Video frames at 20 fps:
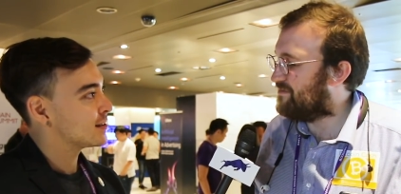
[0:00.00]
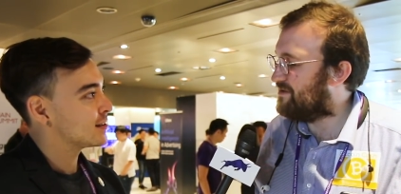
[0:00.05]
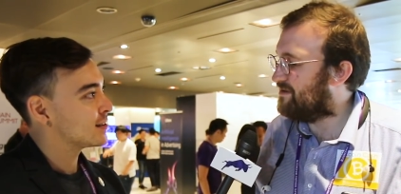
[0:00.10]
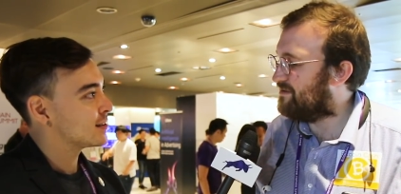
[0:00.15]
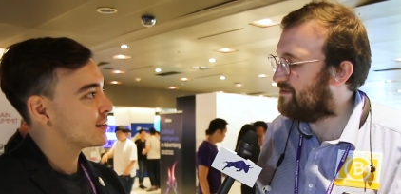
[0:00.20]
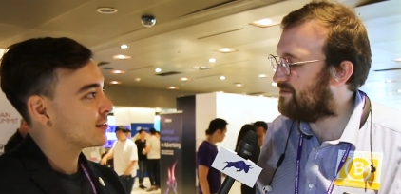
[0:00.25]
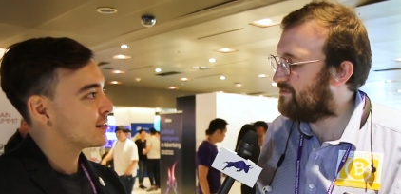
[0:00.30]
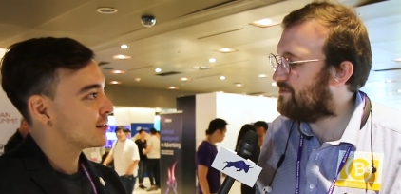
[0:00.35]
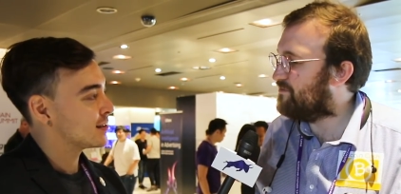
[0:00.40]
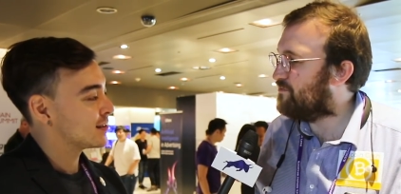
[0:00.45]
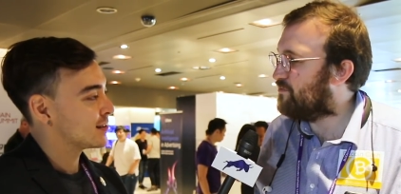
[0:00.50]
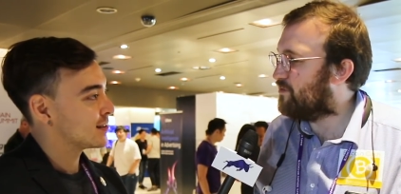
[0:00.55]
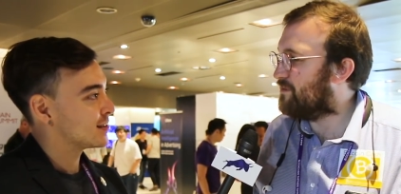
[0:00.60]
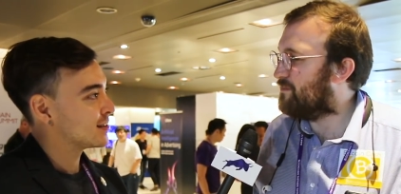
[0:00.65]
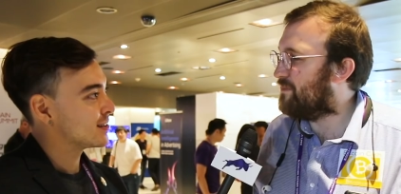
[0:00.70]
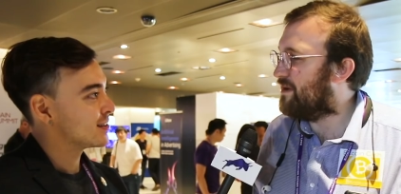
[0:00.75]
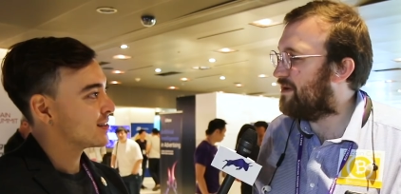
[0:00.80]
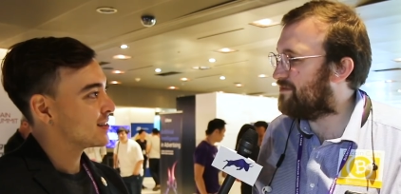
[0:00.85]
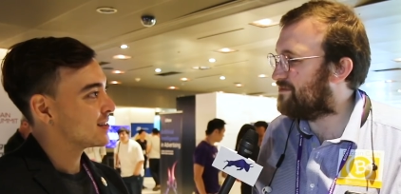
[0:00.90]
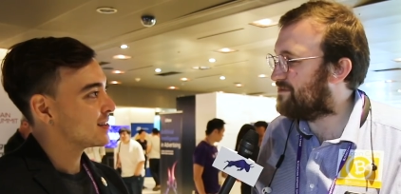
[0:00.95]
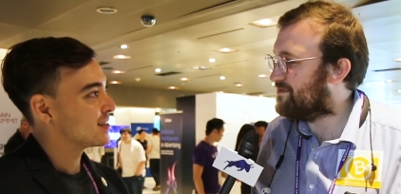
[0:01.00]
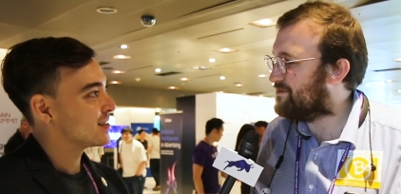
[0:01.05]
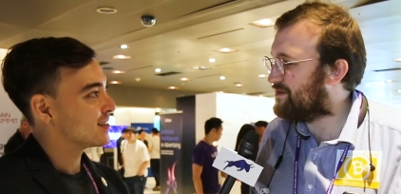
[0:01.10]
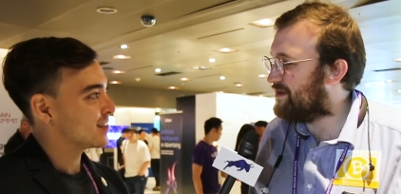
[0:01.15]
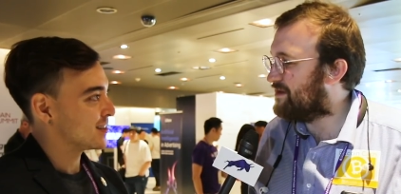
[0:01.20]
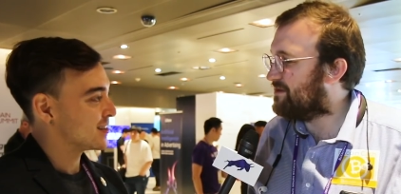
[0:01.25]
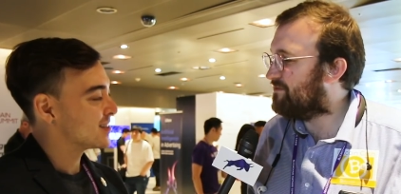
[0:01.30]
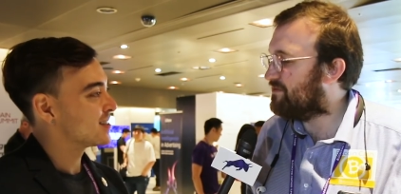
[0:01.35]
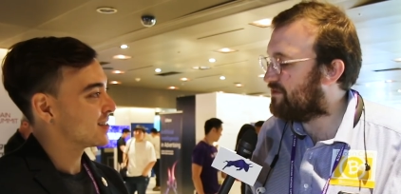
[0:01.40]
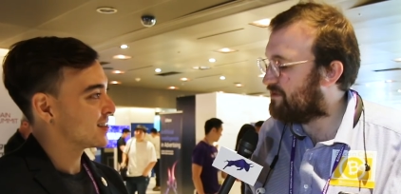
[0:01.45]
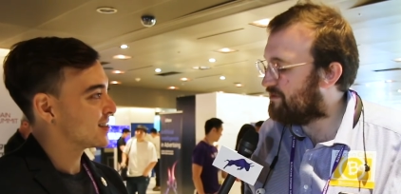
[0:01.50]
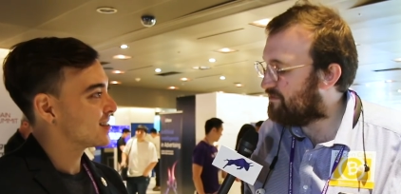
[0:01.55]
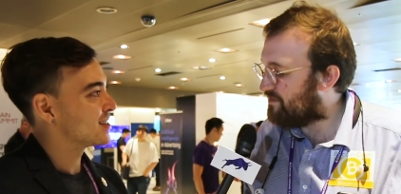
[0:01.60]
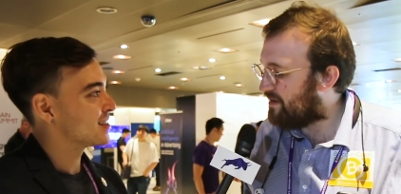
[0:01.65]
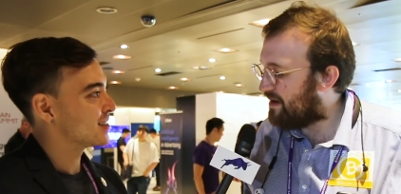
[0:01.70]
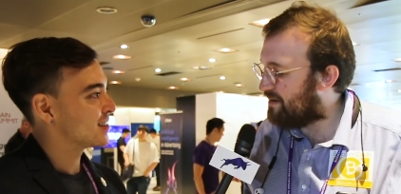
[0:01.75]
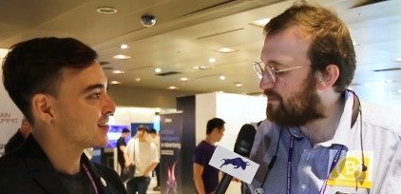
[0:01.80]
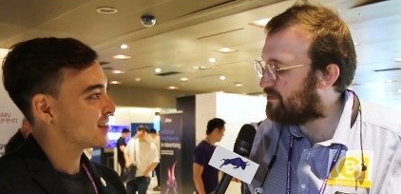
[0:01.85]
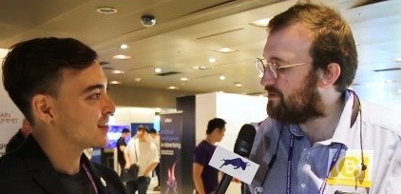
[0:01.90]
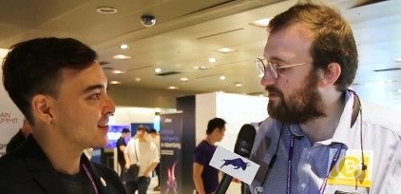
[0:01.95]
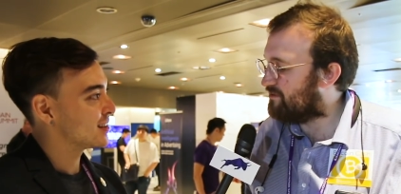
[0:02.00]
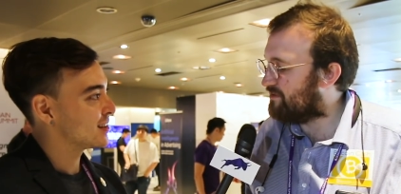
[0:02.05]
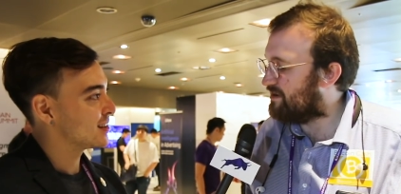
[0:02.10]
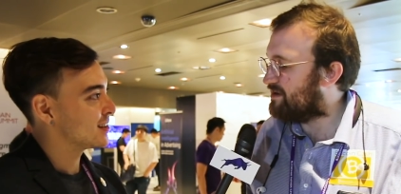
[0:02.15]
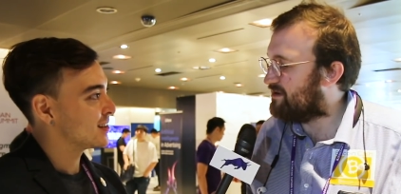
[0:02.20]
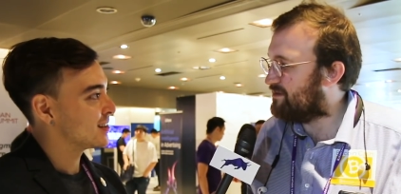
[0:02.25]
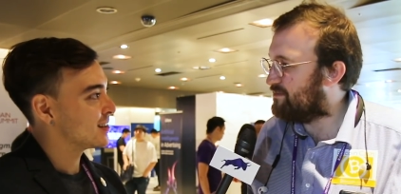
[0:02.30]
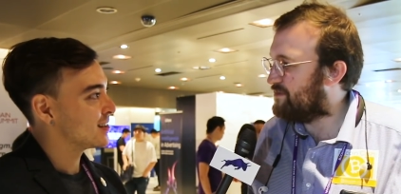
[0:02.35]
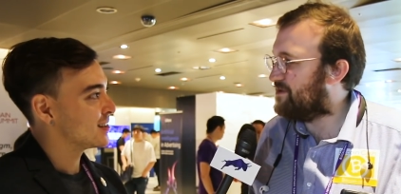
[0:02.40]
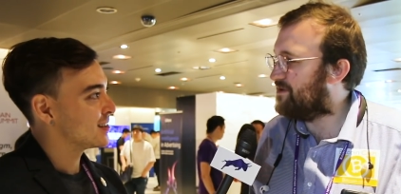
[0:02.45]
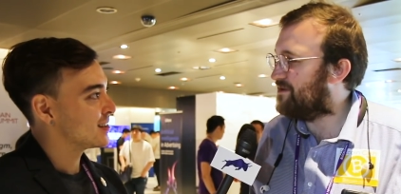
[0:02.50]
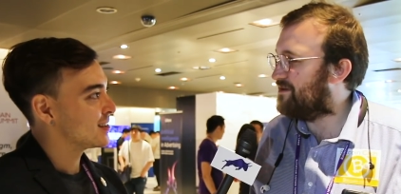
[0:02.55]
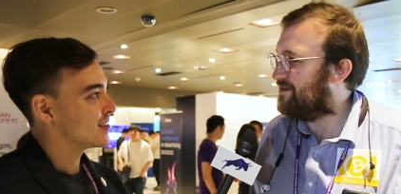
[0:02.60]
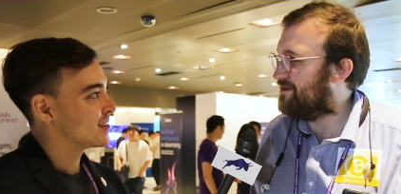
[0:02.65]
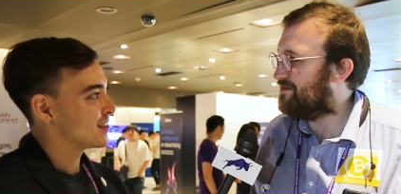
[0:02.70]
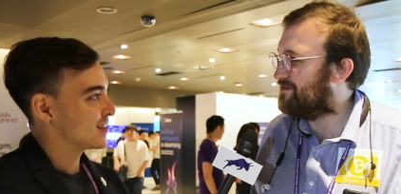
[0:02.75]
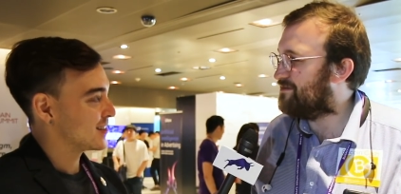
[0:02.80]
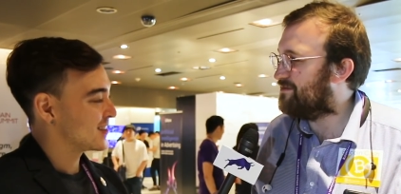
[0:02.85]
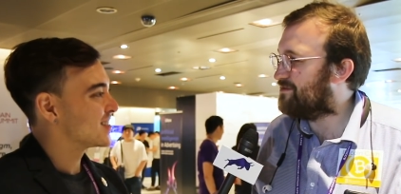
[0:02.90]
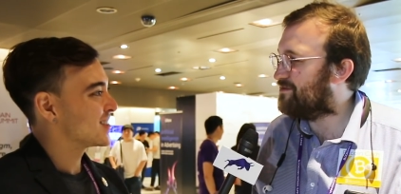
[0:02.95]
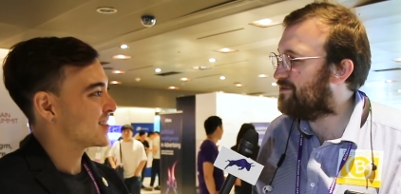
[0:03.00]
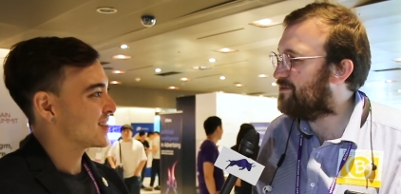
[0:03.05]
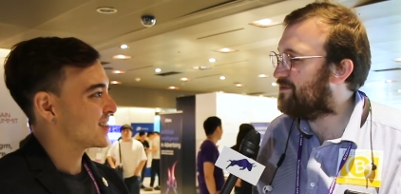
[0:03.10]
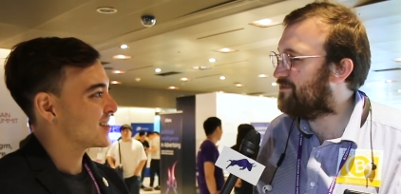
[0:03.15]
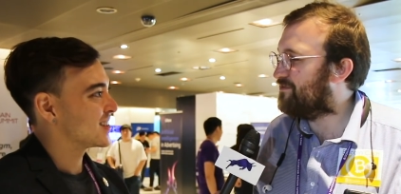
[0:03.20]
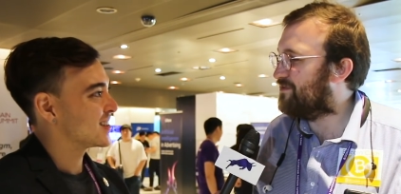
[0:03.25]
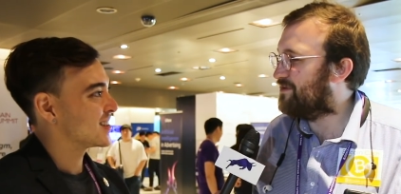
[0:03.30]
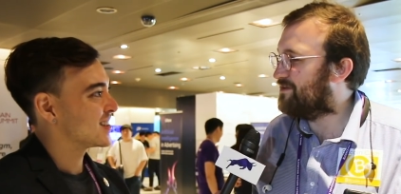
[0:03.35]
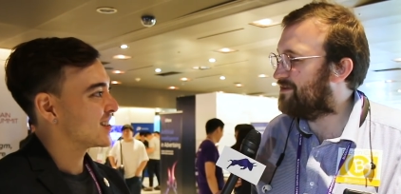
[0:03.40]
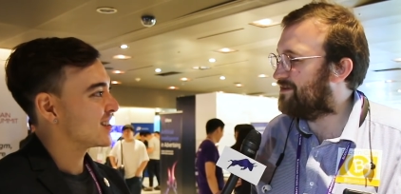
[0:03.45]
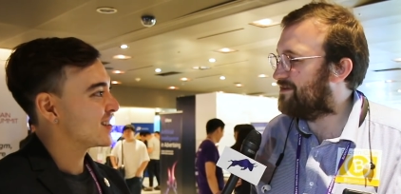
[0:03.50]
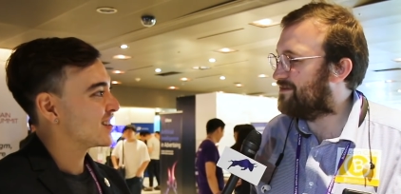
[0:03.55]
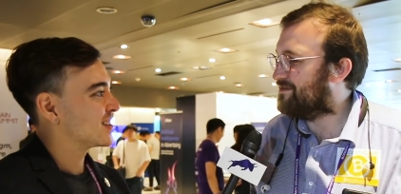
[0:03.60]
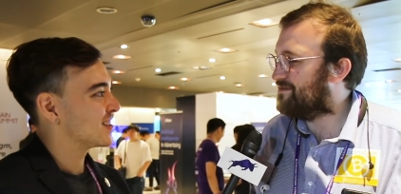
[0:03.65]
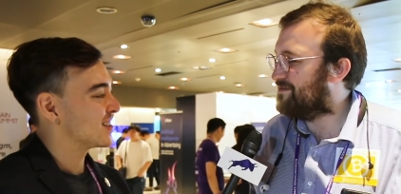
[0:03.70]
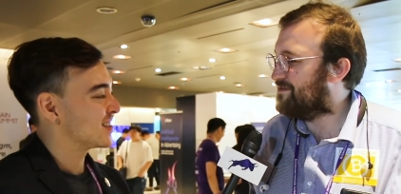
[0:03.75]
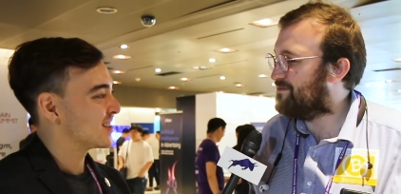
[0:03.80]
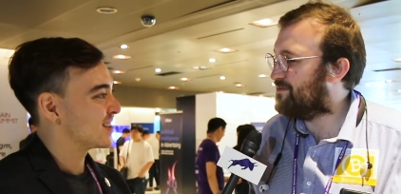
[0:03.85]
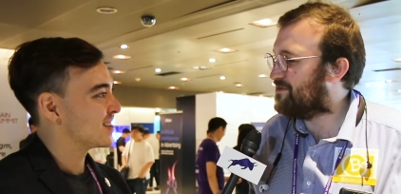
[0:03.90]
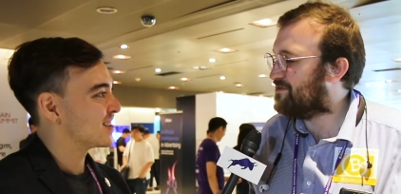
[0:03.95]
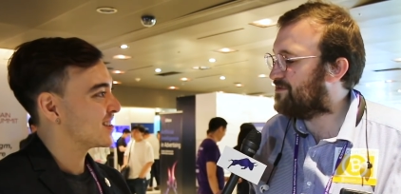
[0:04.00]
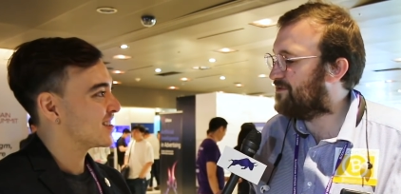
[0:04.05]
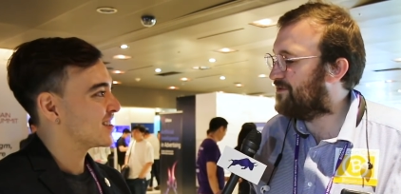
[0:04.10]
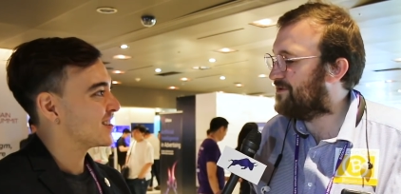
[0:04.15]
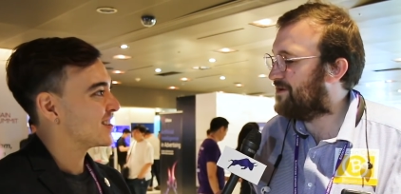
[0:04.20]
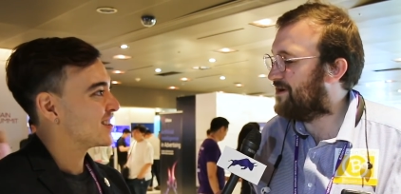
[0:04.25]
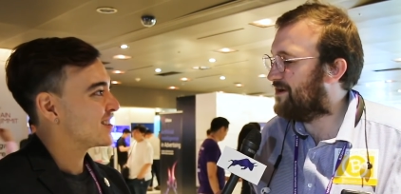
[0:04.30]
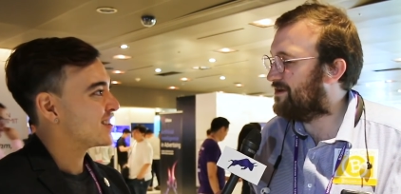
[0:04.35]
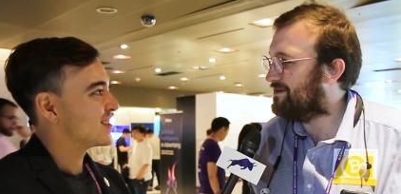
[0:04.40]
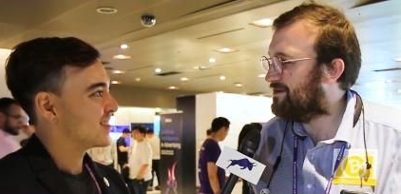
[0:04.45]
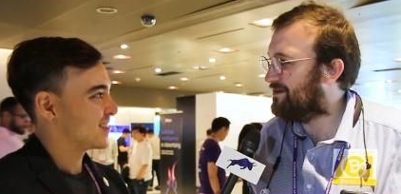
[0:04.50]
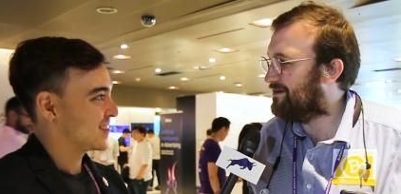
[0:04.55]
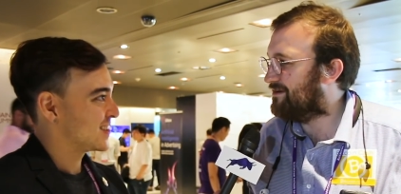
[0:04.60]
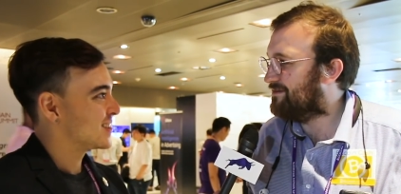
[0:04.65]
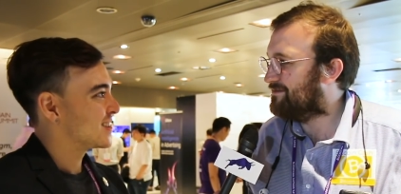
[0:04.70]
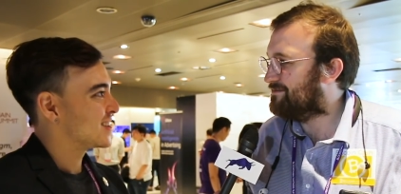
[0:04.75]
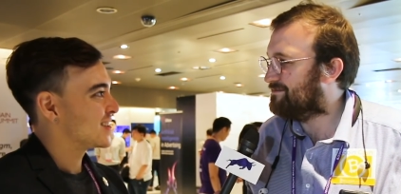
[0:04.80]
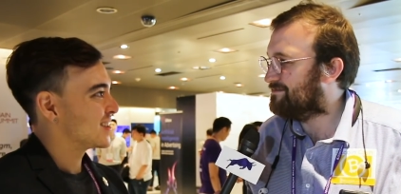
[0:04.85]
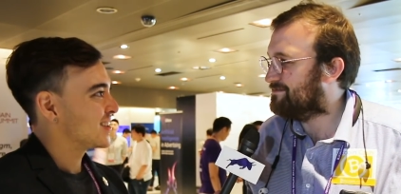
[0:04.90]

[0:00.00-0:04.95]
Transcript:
Speaker 1: every 3-4 months. It's got a very vibrant, great community, so it's always fun to see what's going on here.